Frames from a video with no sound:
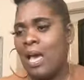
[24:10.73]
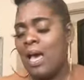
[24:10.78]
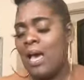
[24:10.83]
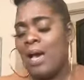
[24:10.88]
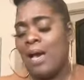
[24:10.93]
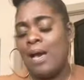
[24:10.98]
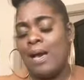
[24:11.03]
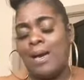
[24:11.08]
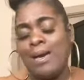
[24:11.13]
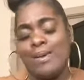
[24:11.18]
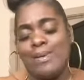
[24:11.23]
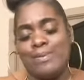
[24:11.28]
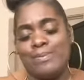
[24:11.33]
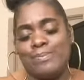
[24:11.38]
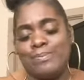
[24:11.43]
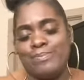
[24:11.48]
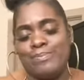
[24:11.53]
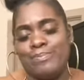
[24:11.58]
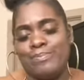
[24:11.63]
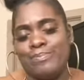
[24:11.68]

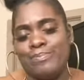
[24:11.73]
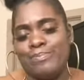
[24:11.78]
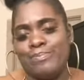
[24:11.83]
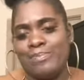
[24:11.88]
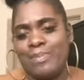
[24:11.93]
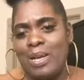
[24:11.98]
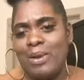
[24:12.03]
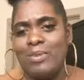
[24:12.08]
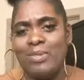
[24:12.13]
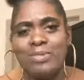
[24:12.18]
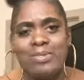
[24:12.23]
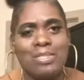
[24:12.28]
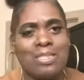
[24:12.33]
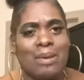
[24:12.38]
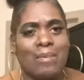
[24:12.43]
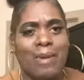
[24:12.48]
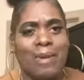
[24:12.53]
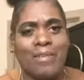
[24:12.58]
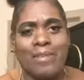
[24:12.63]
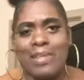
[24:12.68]
I'm going to do
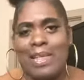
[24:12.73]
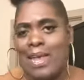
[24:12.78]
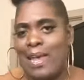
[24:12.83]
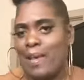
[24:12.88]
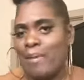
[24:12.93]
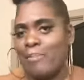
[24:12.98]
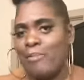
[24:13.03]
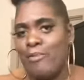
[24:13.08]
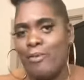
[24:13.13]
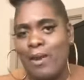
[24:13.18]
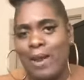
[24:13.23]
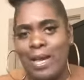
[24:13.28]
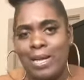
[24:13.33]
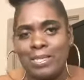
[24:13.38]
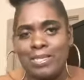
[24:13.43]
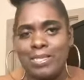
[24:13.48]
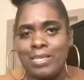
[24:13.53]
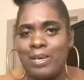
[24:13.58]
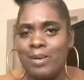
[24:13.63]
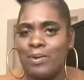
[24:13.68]
some everything.
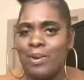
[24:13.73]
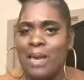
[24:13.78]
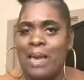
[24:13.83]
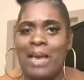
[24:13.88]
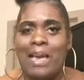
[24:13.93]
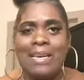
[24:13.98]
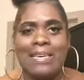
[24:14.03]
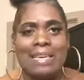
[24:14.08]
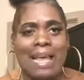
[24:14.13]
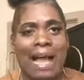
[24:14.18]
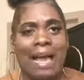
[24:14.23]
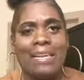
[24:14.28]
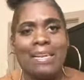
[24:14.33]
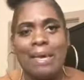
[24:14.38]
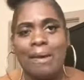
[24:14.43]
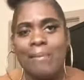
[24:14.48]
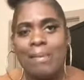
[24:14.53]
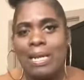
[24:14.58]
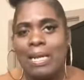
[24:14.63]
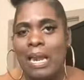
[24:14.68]
Pranks. So, y'all
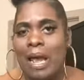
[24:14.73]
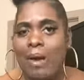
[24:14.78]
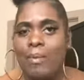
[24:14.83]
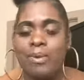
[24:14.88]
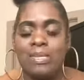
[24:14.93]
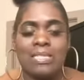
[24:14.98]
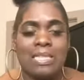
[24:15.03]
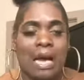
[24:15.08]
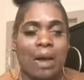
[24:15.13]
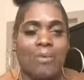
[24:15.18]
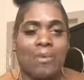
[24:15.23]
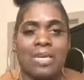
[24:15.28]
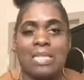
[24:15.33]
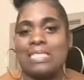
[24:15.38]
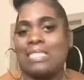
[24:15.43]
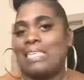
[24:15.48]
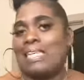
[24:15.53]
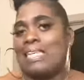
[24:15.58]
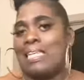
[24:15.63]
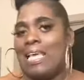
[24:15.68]
let me know what y'all want to
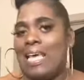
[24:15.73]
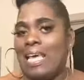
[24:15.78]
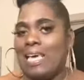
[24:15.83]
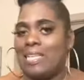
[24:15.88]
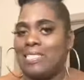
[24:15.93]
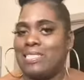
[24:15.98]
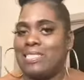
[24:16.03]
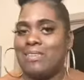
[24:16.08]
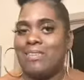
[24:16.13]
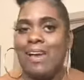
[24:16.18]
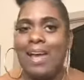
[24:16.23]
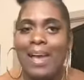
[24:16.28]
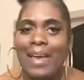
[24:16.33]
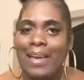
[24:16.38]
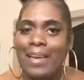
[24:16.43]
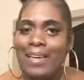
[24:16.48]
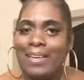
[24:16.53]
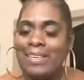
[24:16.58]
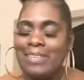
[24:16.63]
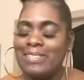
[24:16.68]
see next,
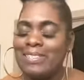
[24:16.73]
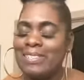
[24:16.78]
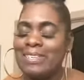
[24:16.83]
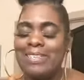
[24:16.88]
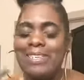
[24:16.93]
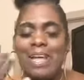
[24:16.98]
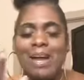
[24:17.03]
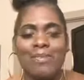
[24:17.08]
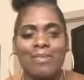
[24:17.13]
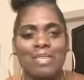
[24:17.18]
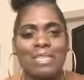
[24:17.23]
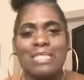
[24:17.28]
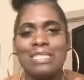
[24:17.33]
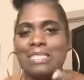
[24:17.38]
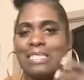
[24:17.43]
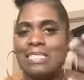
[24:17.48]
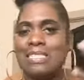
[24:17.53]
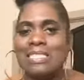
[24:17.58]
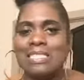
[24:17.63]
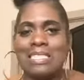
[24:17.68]
okay? You know,
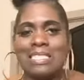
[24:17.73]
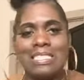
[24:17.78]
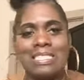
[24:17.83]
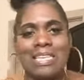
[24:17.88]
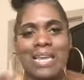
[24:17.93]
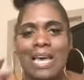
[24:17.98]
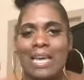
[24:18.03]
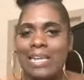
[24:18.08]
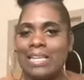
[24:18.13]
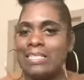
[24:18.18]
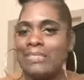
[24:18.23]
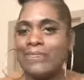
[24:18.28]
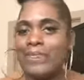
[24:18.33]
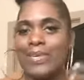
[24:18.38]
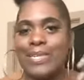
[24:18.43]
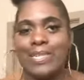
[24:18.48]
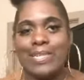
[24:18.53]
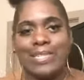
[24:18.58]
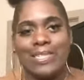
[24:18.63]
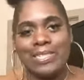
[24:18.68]
this channel is for
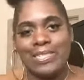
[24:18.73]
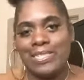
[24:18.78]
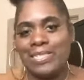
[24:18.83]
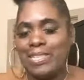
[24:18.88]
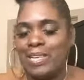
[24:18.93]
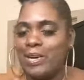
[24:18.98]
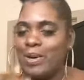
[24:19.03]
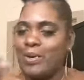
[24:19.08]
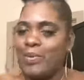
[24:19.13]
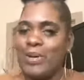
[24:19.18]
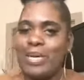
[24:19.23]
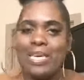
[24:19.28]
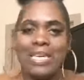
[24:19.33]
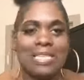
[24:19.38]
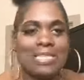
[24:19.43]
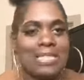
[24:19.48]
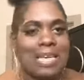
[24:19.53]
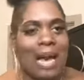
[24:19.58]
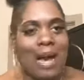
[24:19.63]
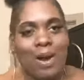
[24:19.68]
us. So, we can
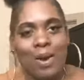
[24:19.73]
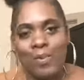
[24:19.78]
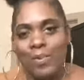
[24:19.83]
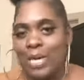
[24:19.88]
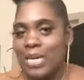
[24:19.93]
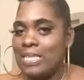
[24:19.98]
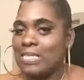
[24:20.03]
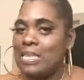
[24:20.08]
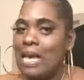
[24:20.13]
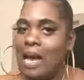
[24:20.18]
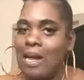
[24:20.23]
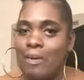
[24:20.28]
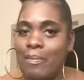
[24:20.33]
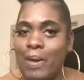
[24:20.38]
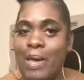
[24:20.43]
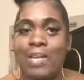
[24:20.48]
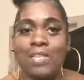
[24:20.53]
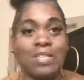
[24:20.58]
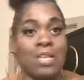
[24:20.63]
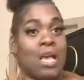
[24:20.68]
talk
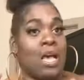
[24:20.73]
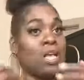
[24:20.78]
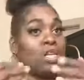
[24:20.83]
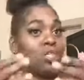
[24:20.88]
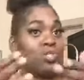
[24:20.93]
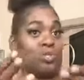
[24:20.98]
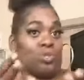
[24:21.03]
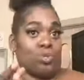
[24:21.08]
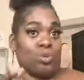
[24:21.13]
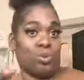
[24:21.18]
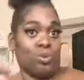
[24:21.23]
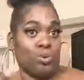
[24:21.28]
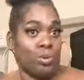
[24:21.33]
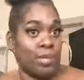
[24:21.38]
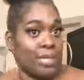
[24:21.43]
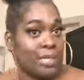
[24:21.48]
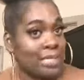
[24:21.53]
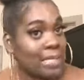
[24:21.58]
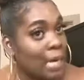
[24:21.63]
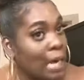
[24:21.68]
about it.
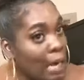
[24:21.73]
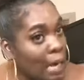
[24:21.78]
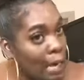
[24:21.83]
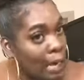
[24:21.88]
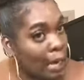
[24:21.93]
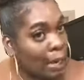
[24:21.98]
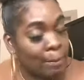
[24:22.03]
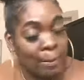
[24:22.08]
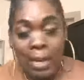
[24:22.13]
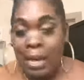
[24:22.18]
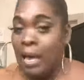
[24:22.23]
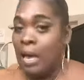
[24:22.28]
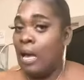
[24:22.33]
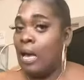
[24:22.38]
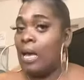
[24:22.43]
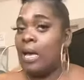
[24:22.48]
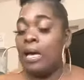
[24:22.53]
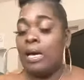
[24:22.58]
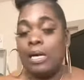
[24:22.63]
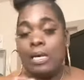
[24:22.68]
Story time.
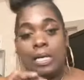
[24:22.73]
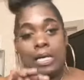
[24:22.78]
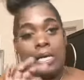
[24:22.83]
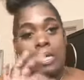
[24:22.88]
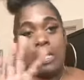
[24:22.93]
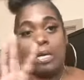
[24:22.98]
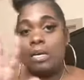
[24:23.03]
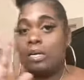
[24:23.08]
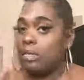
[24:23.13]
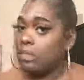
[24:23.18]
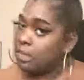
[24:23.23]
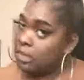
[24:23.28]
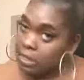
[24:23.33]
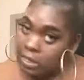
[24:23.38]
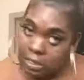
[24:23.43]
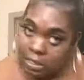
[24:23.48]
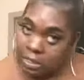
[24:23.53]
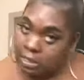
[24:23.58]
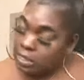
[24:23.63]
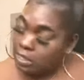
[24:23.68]
Honey,
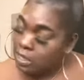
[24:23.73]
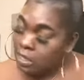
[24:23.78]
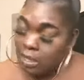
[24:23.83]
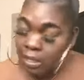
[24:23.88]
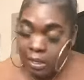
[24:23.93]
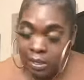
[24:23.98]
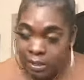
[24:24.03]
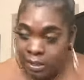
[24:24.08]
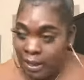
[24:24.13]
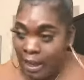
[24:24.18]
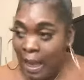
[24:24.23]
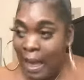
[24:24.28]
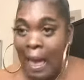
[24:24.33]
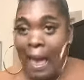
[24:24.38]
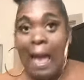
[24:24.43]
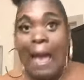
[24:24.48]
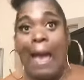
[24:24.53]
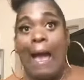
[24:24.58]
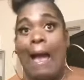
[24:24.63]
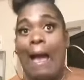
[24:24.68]
because
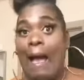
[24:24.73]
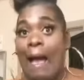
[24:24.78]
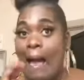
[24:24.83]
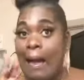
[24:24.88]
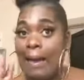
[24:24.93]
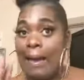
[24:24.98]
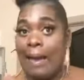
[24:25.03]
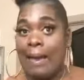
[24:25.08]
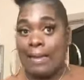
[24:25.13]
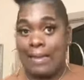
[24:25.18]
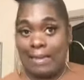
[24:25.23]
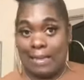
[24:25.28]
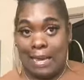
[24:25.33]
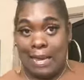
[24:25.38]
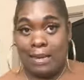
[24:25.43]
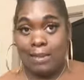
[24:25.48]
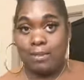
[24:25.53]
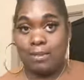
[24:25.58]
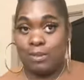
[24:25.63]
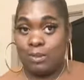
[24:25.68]
I got a
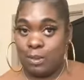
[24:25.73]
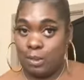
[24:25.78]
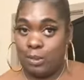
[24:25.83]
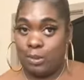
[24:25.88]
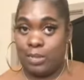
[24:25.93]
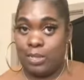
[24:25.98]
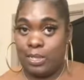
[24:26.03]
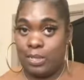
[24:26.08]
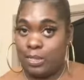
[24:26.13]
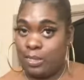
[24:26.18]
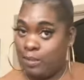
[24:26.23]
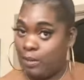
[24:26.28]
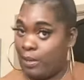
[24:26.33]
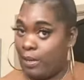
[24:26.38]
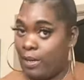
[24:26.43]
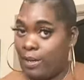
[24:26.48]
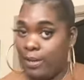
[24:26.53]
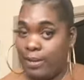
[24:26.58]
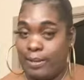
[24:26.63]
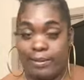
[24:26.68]
lot of stories,
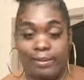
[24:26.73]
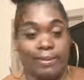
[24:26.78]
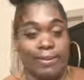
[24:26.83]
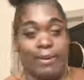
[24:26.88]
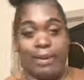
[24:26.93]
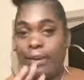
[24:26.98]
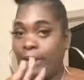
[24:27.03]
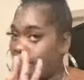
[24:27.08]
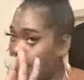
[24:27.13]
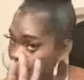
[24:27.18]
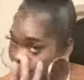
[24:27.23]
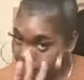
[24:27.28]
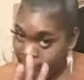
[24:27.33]
okay?